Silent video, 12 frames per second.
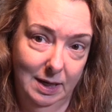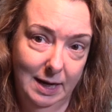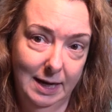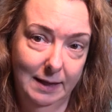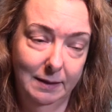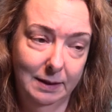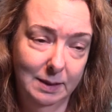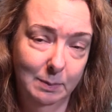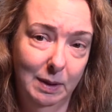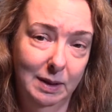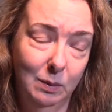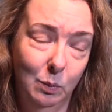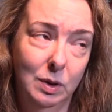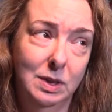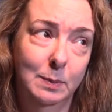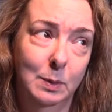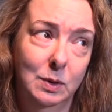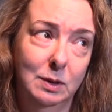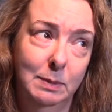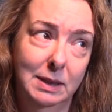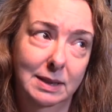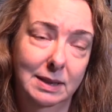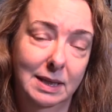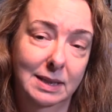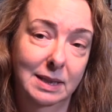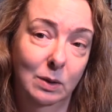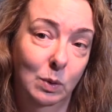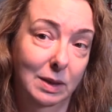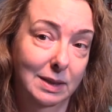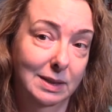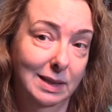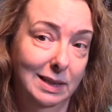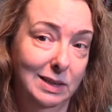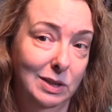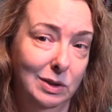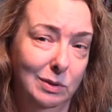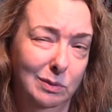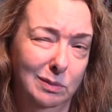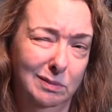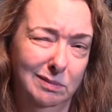And this month we're supposed to be discussing what excites you.